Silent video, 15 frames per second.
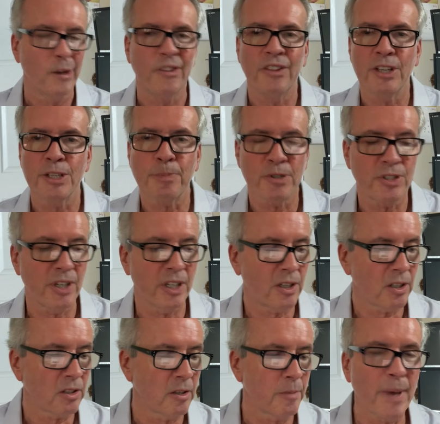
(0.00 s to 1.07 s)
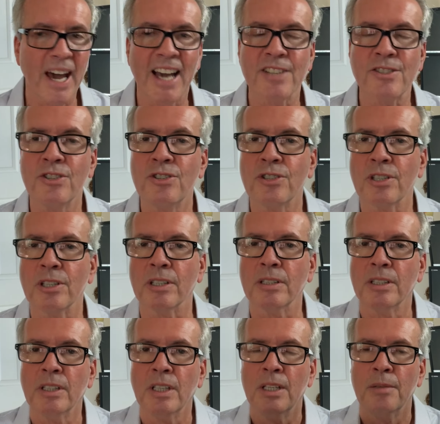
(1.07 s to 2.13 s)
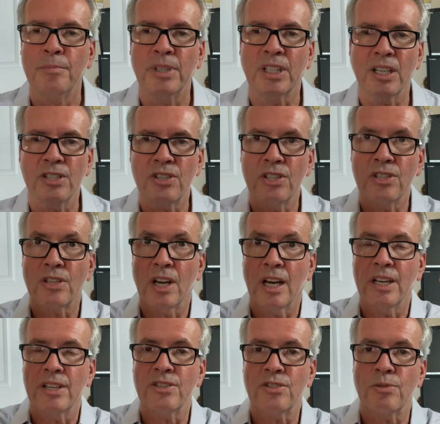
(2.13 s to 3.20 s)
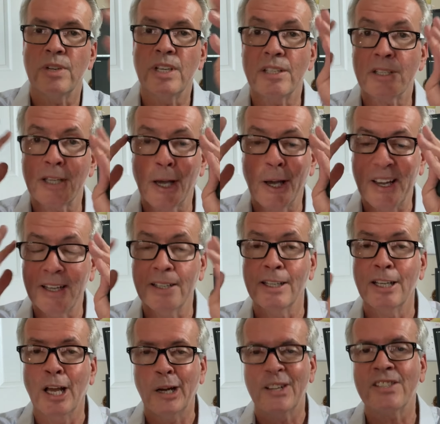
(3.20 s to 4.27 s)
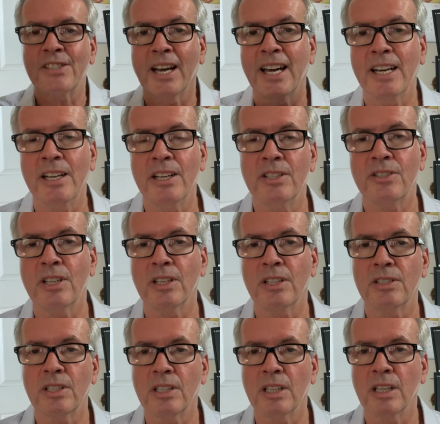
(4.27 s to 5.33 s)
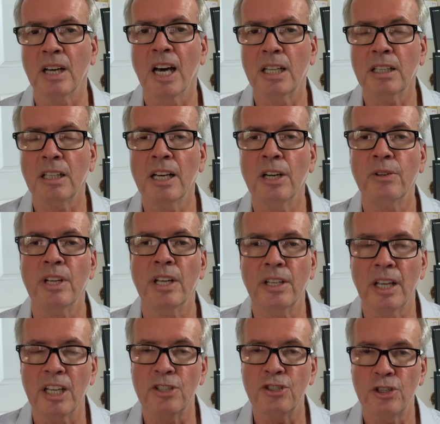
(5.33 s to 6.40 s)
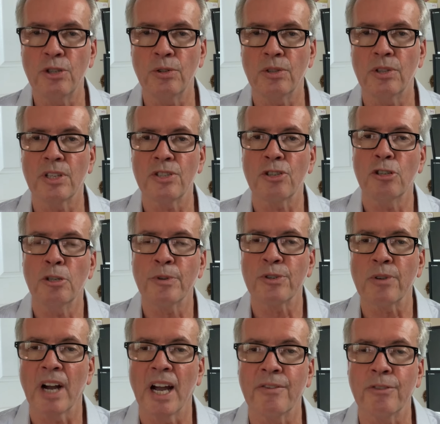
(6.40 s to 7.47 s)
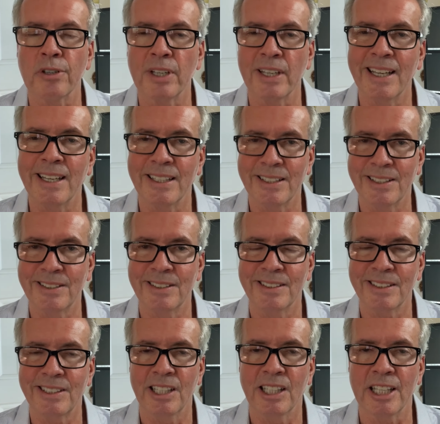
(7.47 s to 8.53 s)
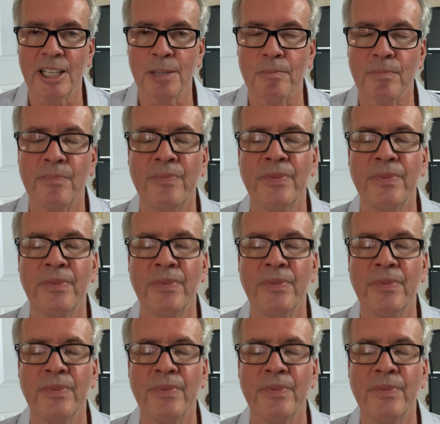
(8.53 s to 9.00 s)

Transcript: this particular passenger, because she saw a street sign, decided to, to unload and, and shoot this Uber driver and kill him?